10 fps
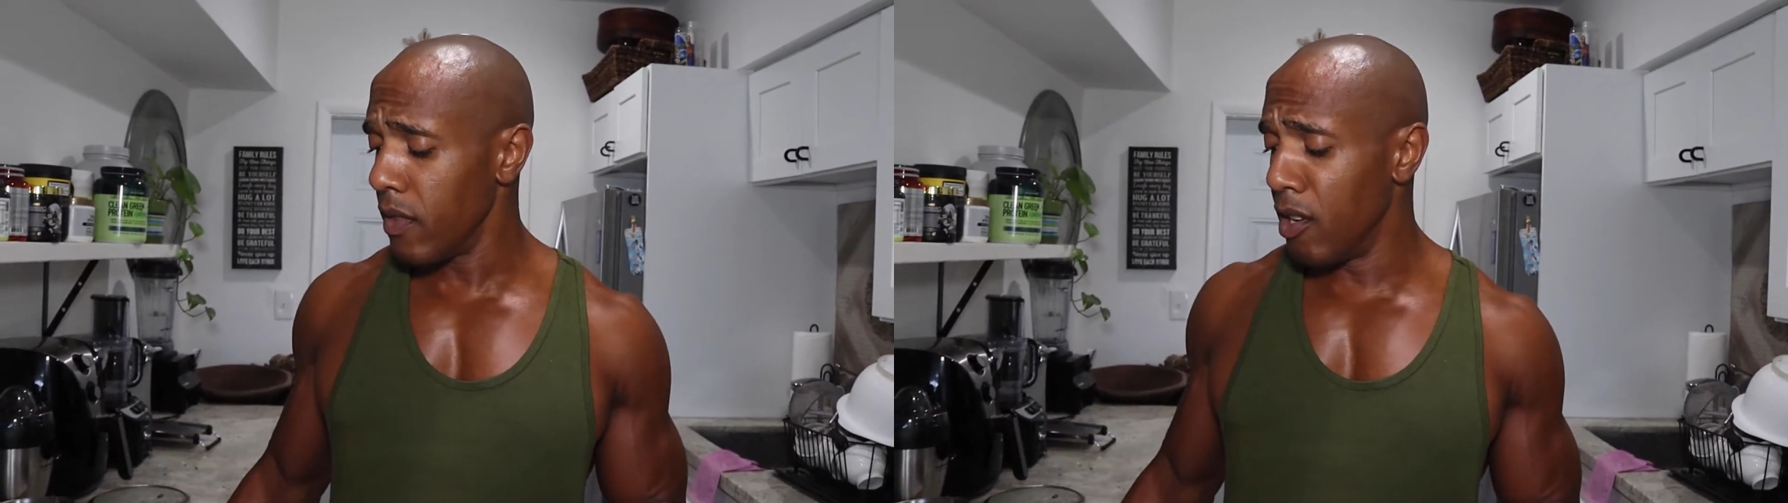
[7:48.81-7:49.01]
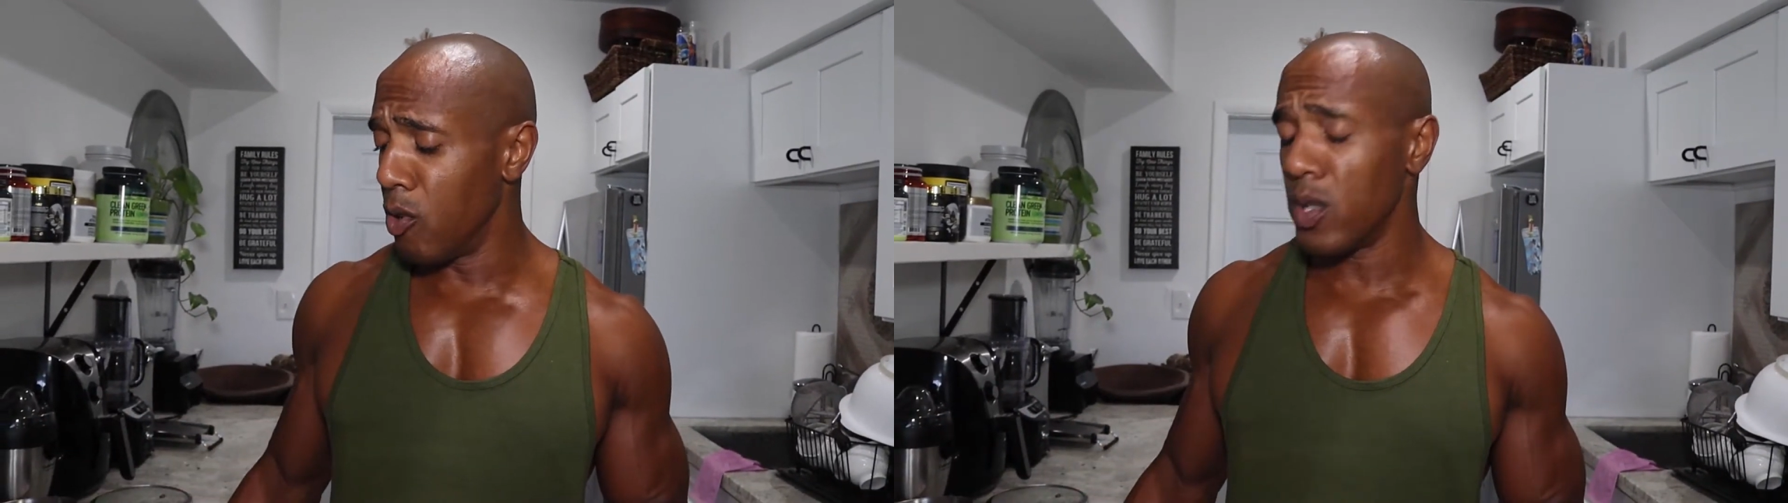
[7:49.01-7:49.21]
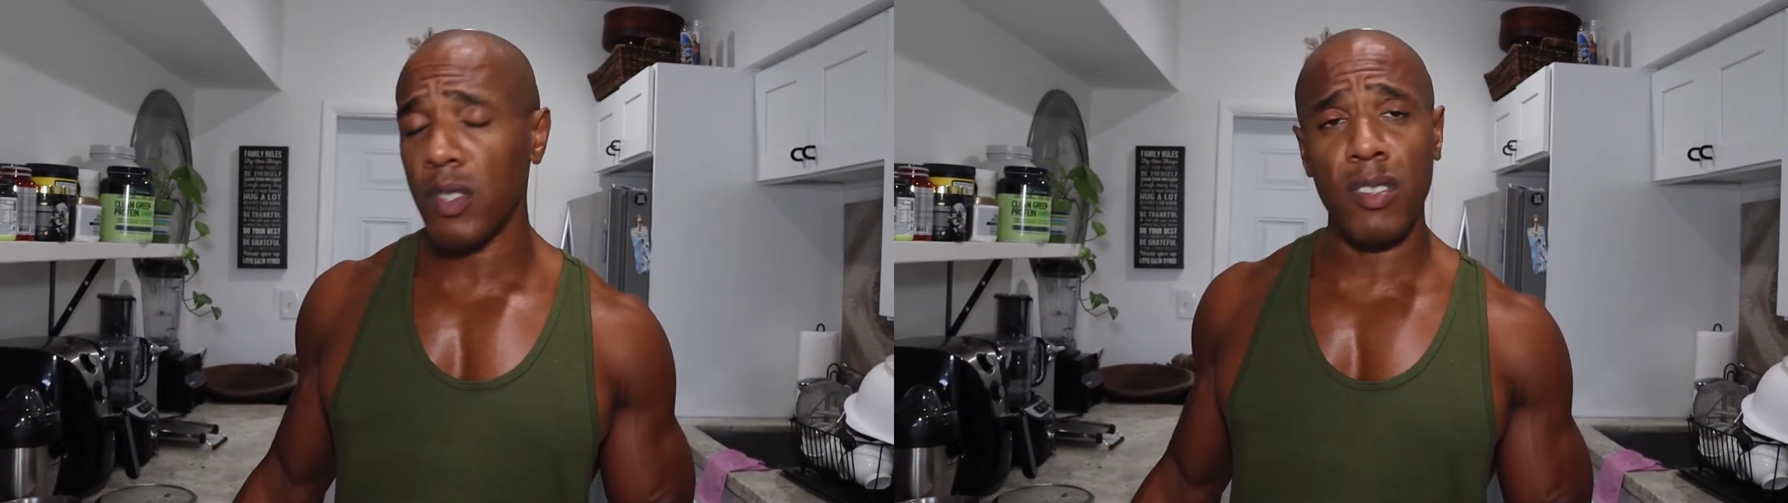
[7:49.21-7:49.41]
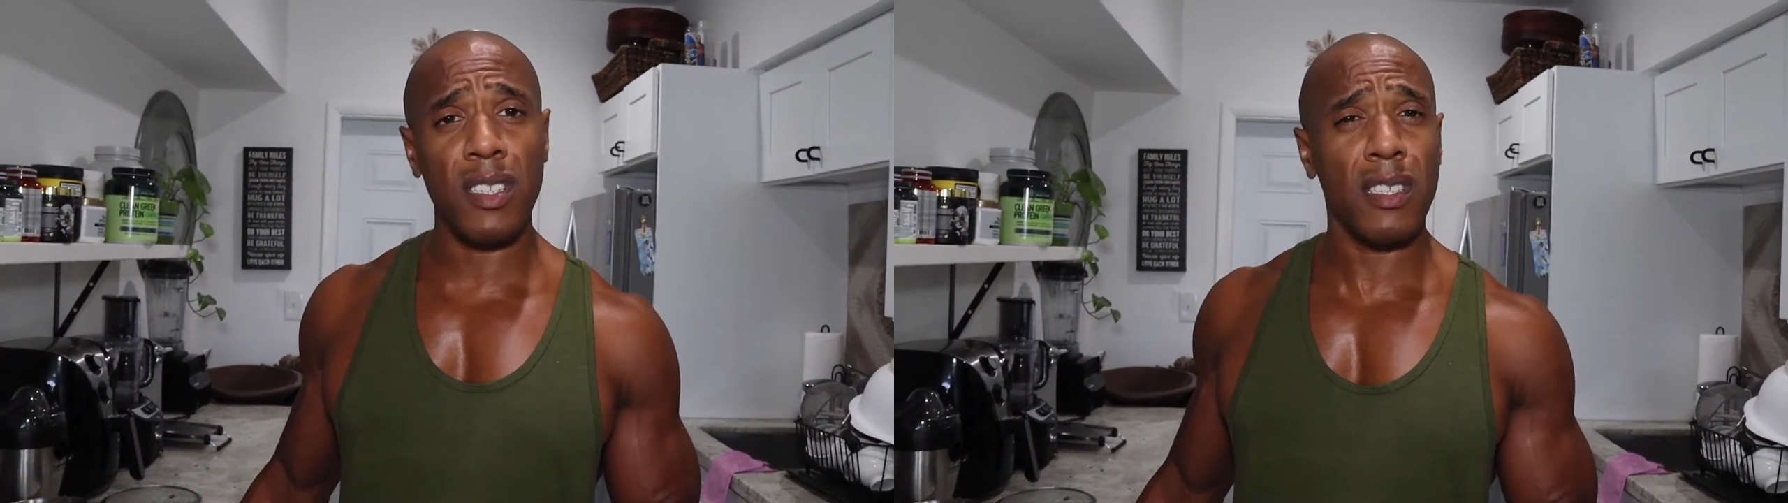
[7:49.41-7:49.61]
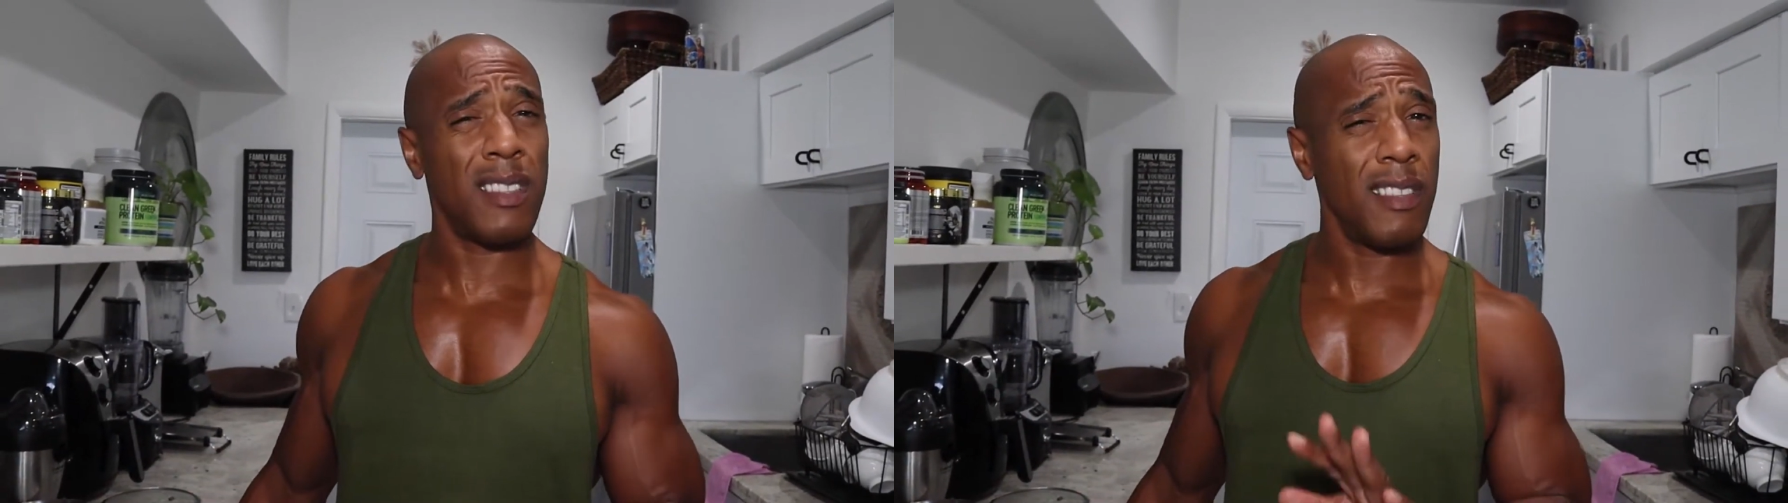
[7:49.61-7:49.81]
it only took
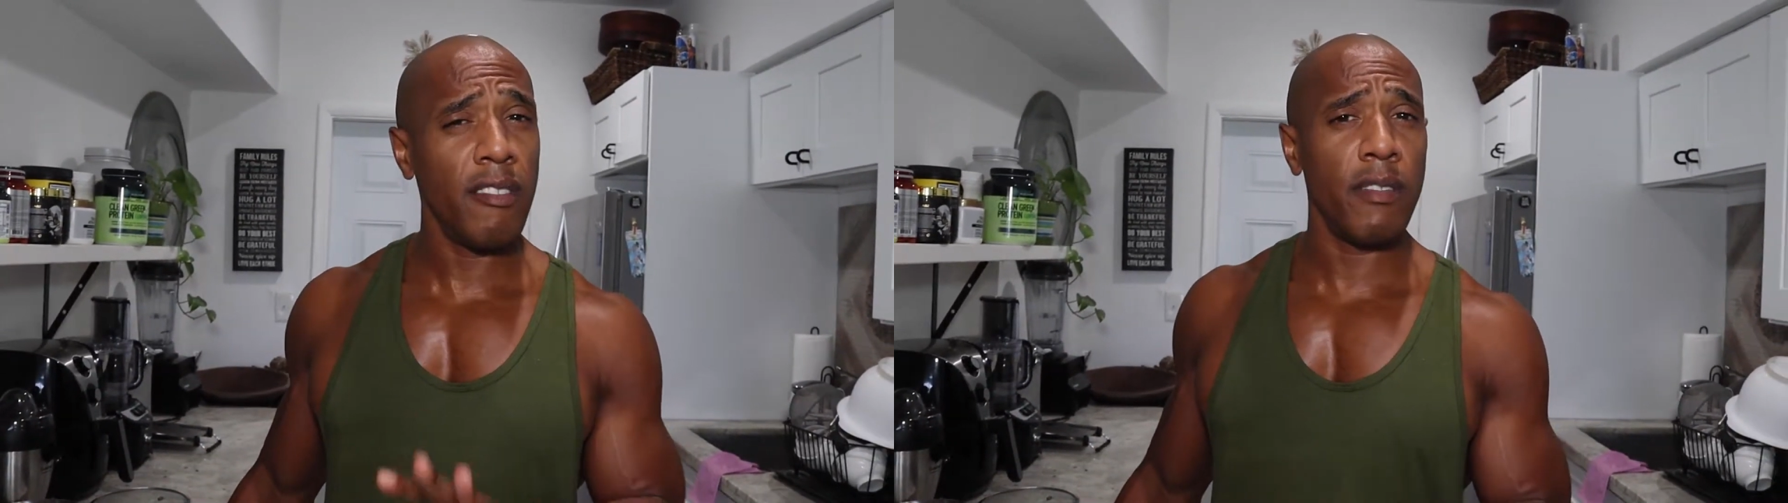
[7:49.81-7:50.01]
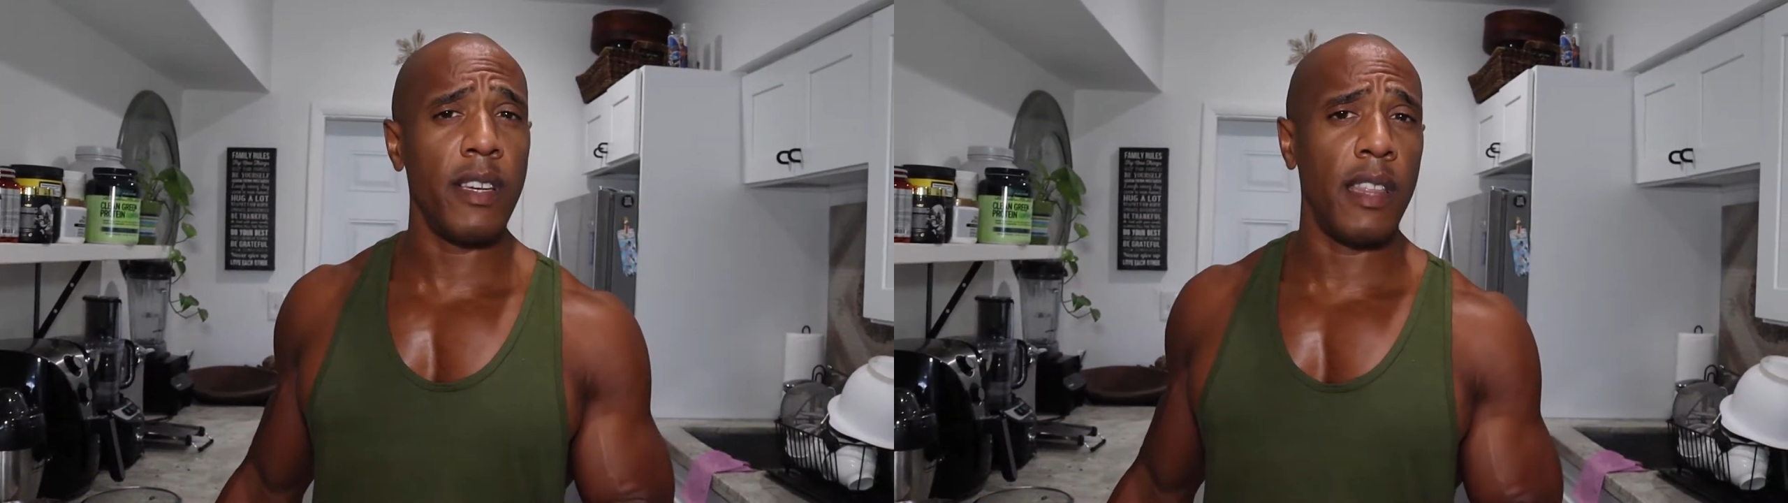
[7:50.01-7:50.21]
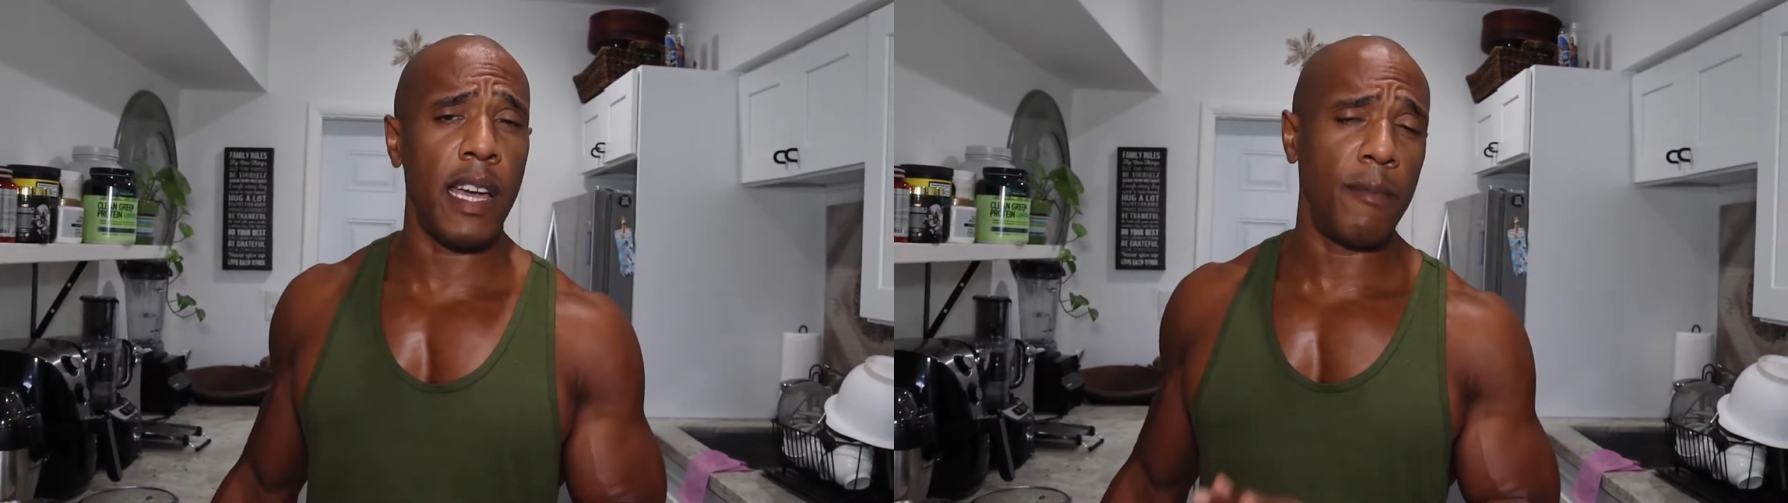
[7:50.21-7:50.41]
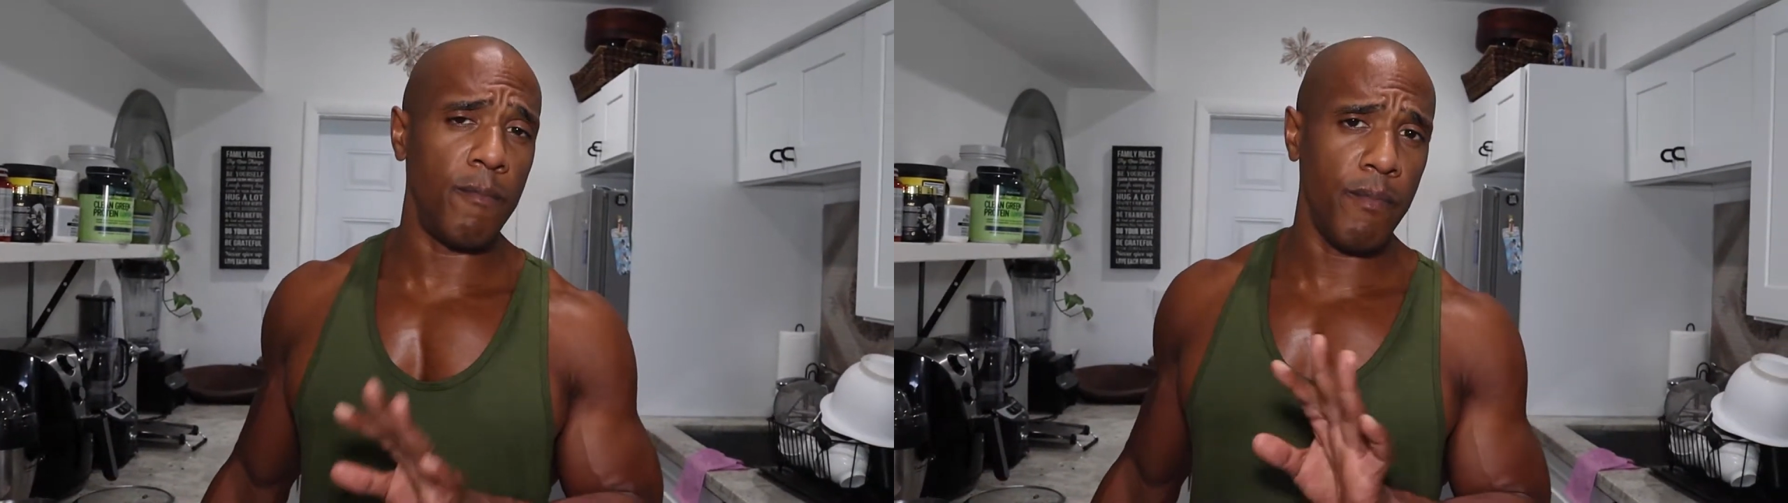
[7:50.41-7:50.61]
us literally like